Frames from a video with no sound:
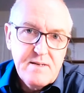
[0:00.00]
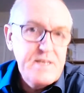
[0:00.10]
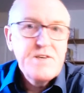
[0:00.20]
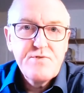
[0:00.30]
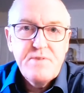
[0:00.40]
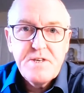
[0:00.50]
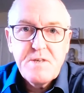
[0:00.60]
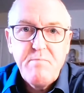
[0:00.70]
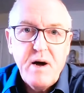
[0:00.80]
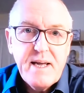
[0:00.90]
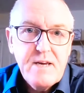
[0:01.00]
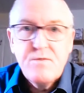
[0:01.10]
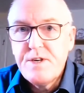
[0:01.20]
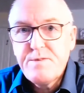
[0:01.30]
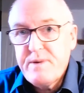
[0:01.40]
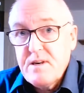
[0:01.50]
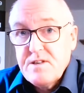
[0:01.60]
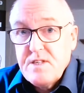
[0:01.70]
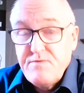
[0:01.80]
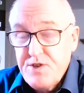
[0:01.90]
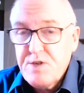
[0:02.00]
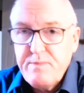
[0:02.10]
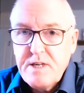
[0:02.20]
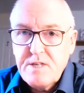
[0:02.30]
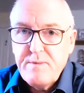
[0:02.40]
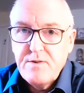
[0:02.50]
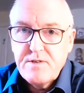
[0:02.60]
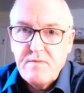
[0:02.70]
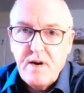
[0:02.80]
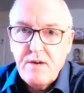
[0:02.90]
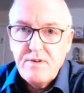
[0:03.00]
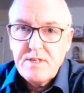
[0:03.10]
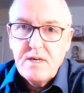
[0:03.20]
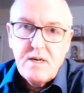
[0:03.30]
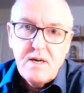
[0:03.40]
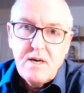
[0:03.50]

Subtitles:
decreased by illness because they've just been exposed to the virus